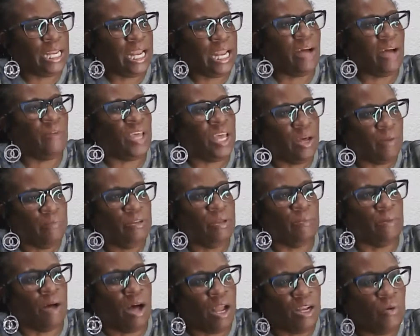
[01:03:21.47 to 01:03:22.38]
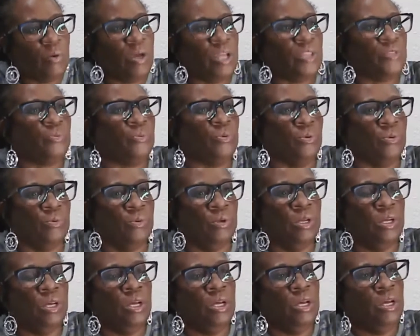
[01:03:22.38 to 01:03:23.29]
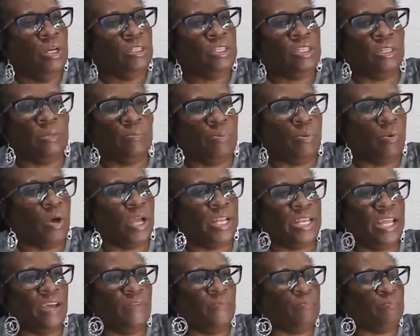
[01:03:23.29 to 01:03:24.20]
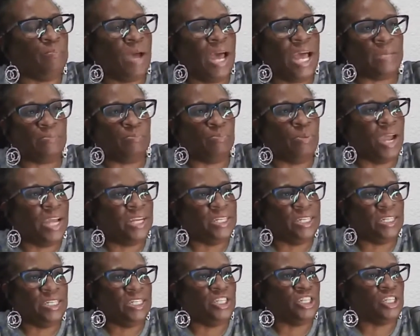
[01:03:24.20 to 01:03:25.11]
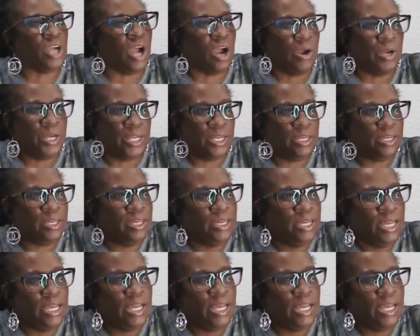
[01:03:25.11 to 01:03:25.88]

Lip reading: And I've helped them all the way through to the point they're practically charted.